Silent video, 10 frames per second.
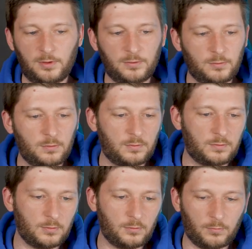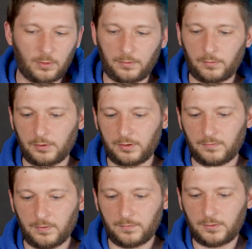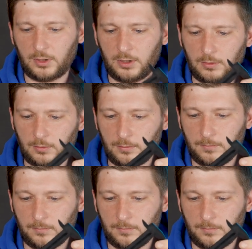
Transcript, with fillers: This is roughly 15.